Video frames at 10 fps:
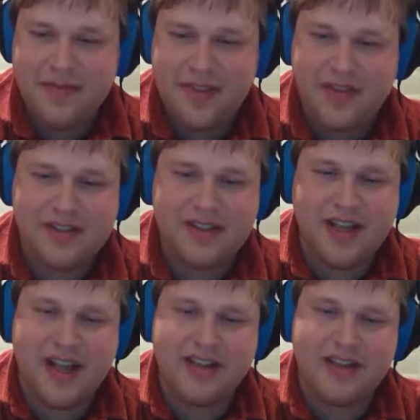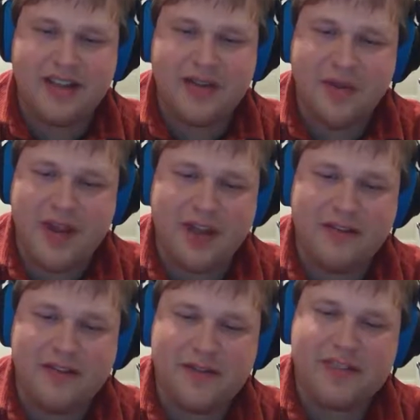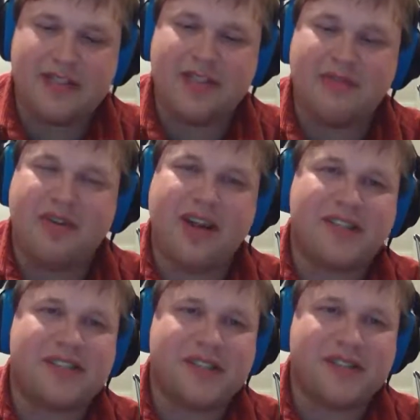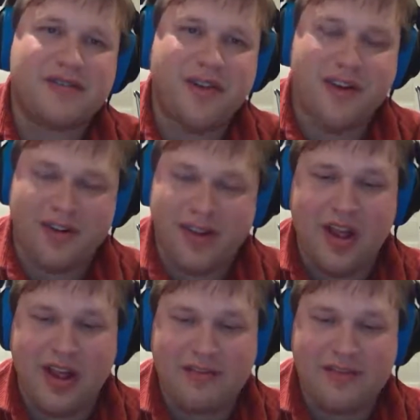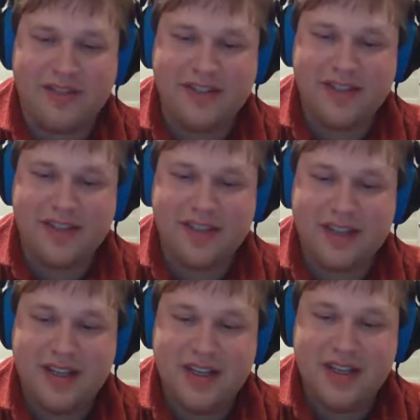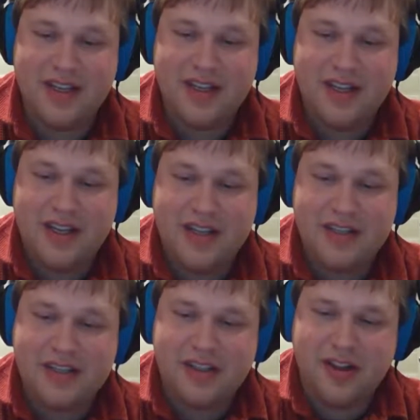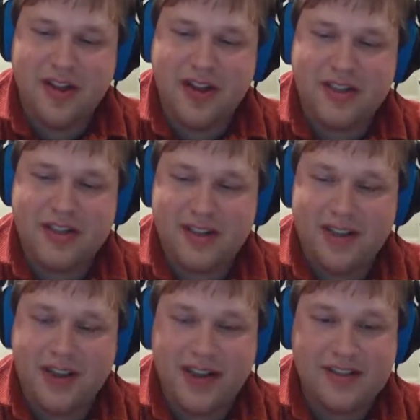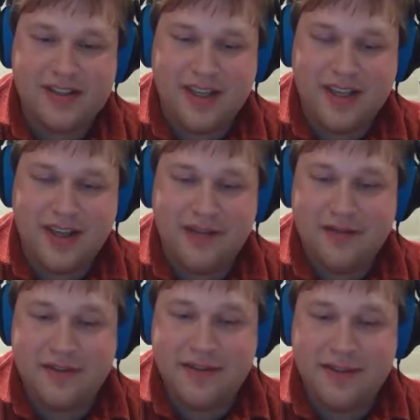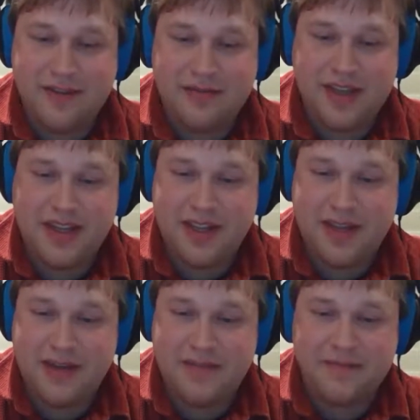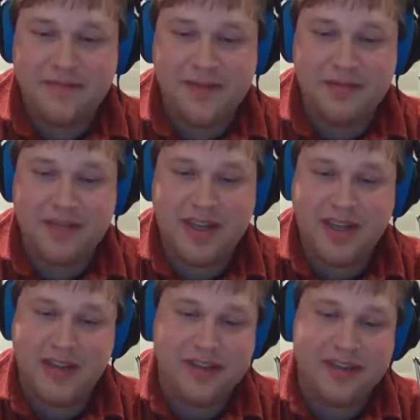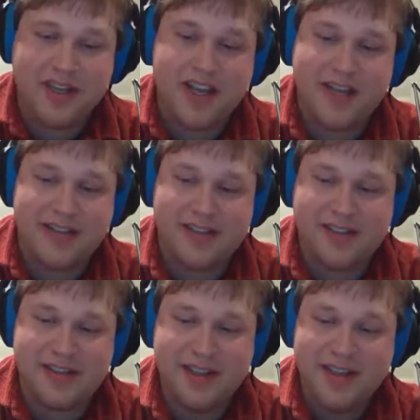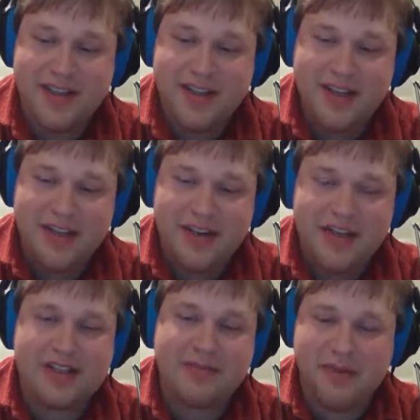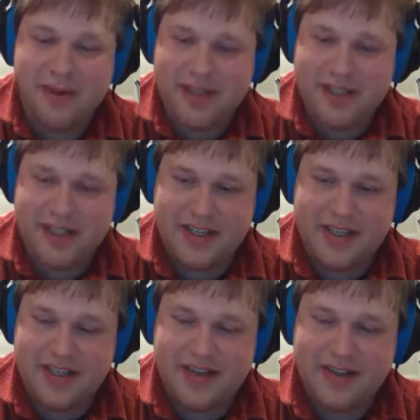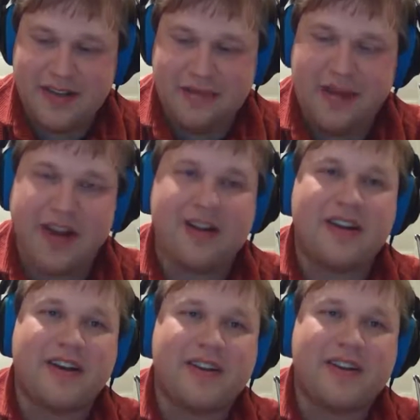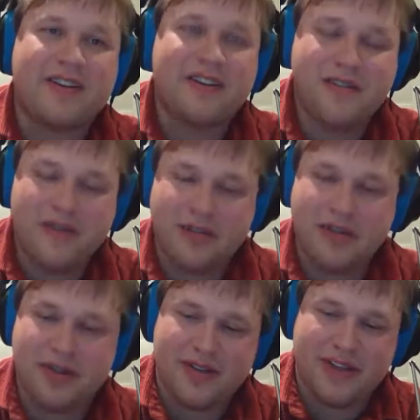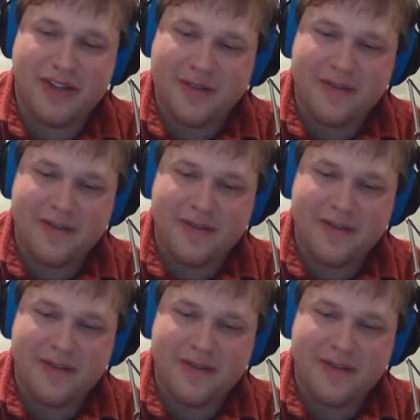that silently wave twisted branches far aloft. Such a lot the gods gave to me, the dazed, the disappointed, the barren, the broken.